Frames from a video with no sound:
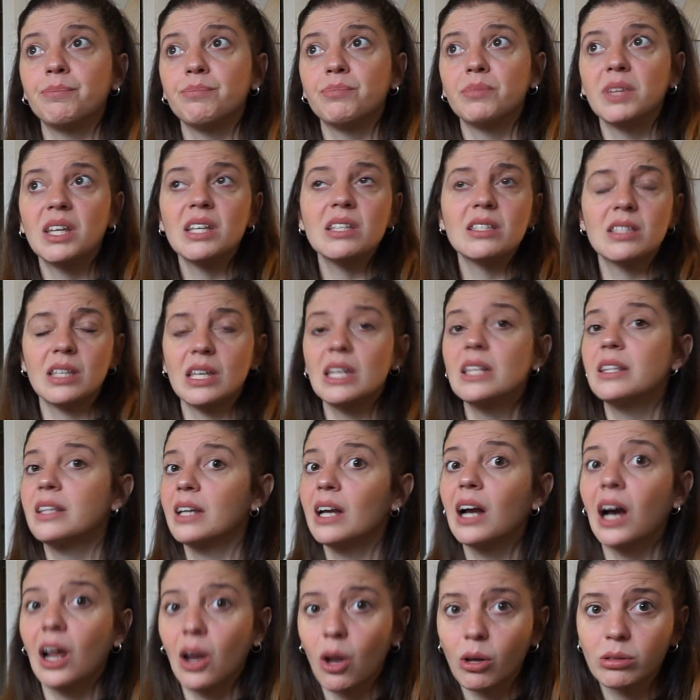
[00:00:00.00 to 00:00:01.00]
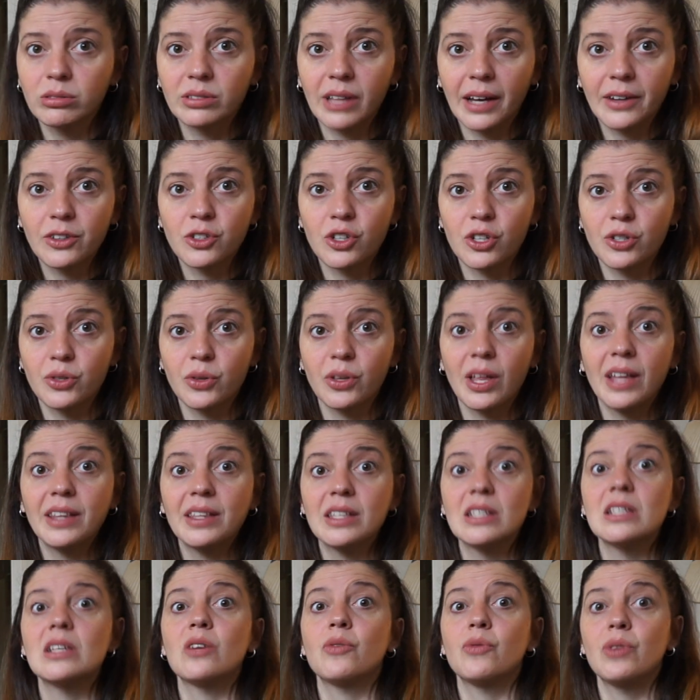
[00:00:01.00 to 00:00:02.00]
it's eating a lot actually, so that
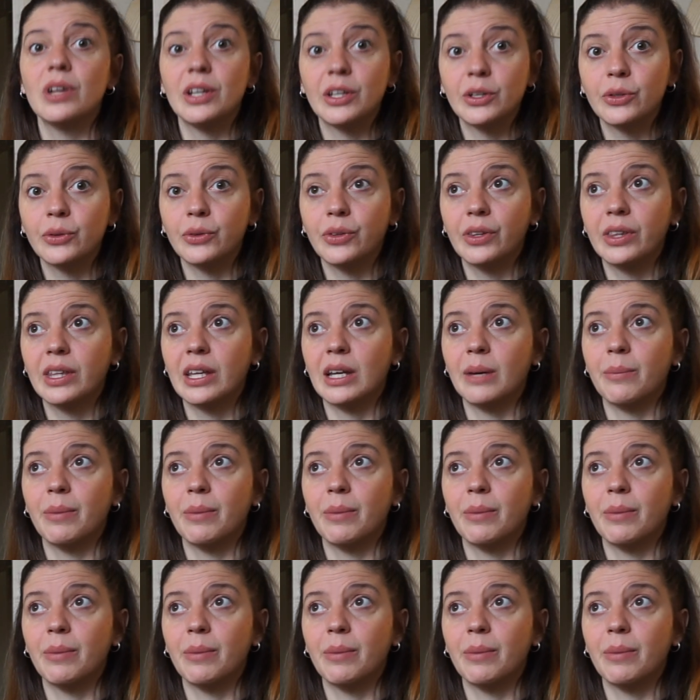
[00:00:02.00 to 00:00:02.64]
is a really good thing.